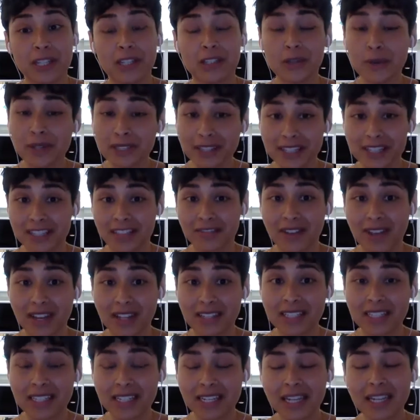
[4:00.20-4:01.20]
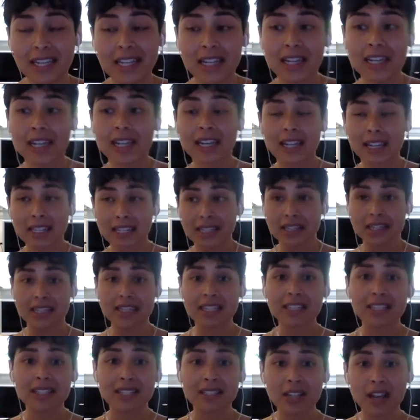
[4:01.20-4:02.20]
doing this event.
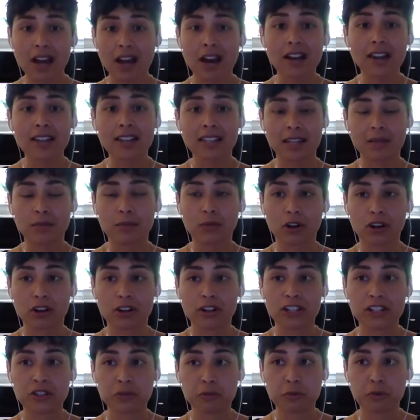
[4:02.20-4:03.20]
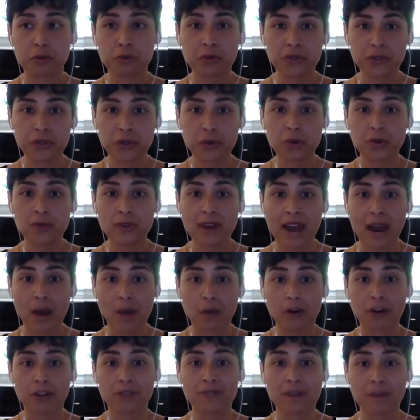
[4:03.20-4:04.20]
This talk emerged from a few of
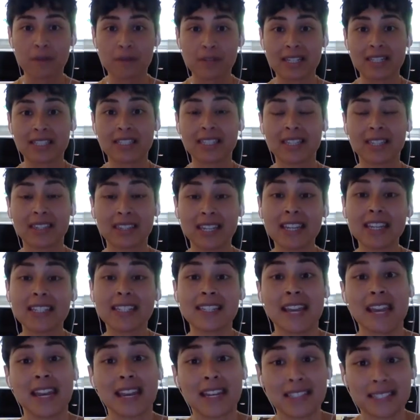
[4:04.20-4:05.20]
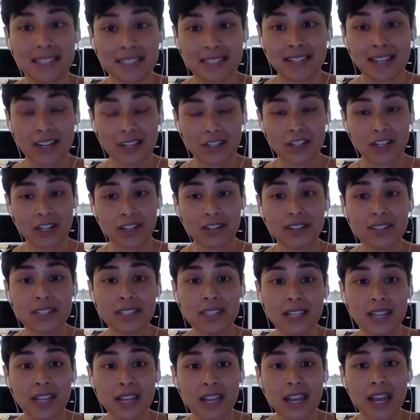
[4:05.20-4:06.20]
our feminist think tank
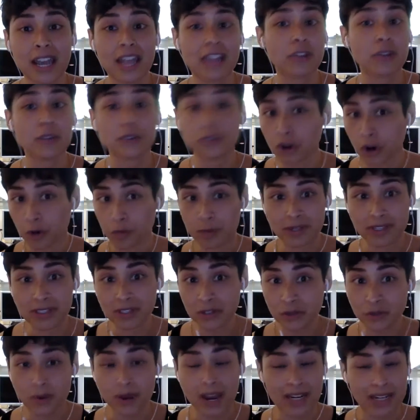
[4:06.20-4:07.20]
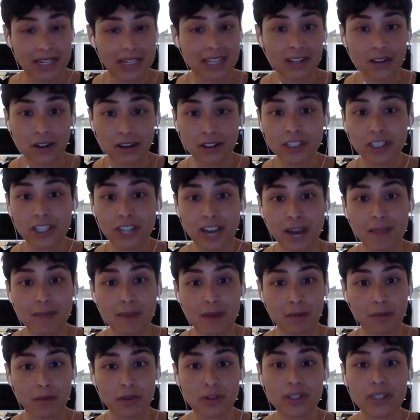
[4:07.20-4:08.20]
discussions, and those are open to any and all GI
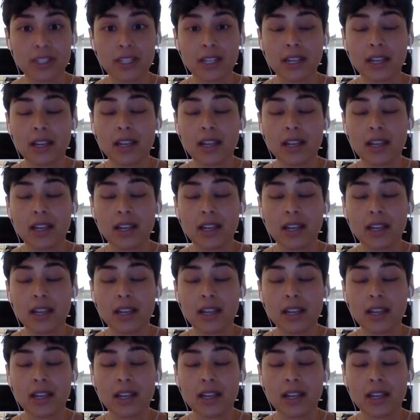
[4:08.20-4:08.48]
members.